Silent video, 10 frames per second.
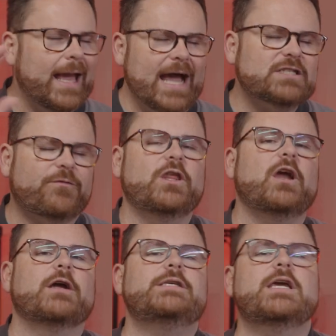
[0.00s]
As for the
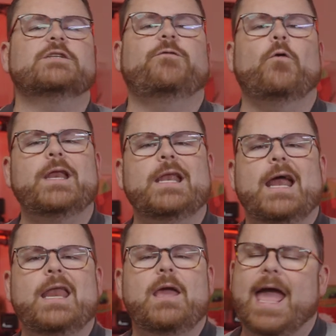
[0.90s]
RTX
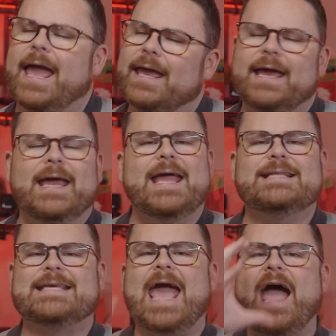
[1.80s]
4090, hey,
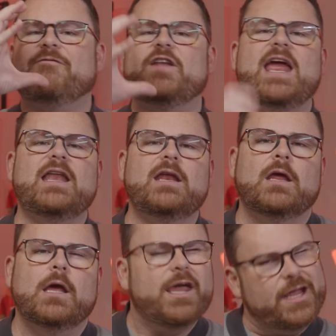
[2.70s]
it's caffeinated,
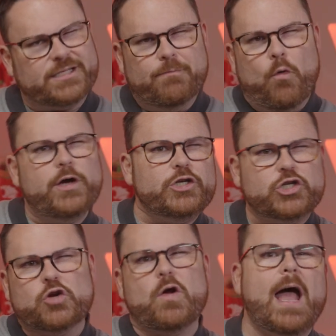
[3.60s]
it's
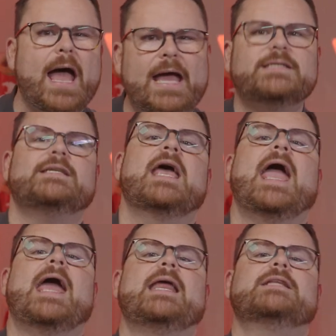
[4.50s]
moisturized,
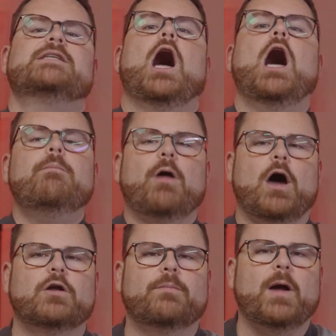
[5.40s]
and it's
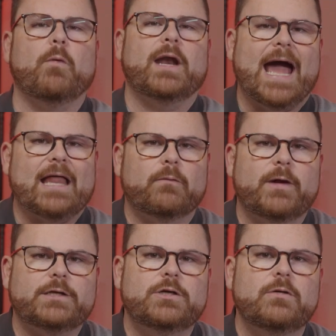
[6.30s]
unbothered by what Alan
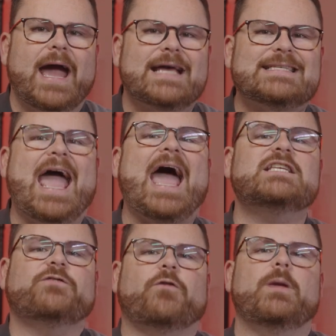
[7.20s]
Wake 2 has
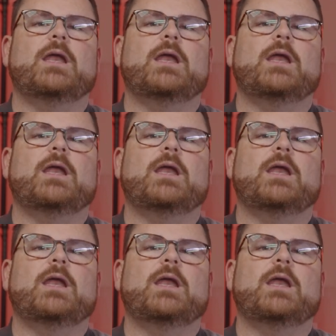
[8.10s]
asked from